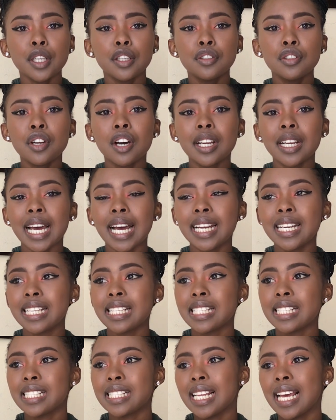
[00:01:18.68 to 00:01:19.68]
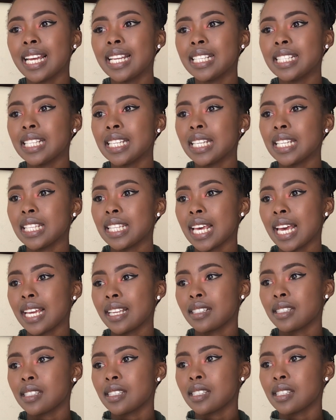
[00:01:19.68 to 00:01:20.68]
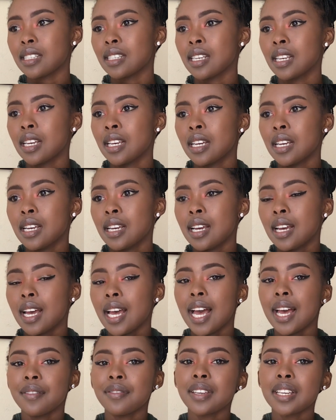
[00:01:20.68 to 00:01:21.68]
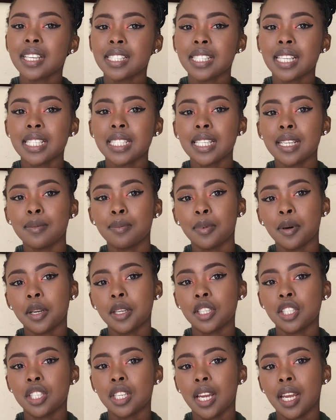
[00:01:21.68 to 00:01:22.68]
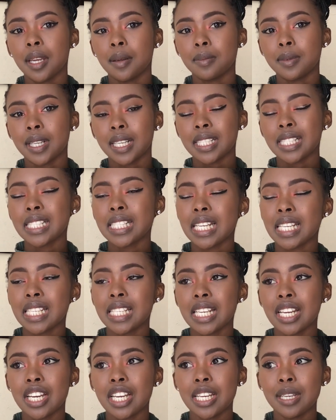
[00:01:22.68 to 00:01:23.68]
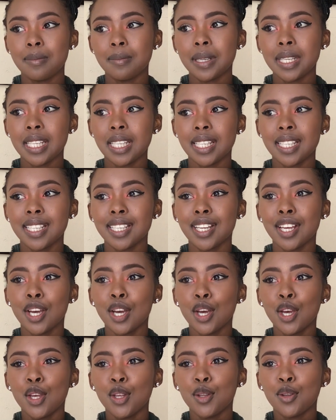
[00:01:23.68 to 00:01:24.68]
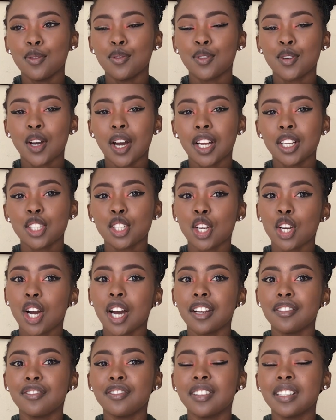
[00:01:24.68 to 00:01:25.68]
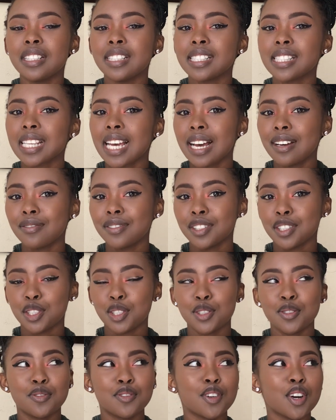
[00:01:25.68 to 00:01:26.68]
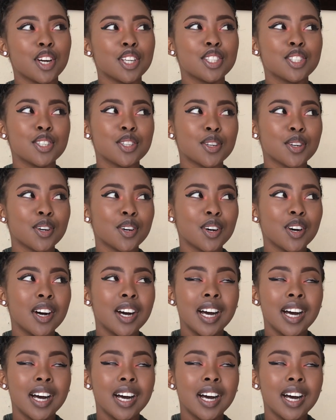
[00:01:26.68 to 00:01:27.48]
not understanding that having a certain body shape doesn't necessarily mean you've got your confidence covered, you've got your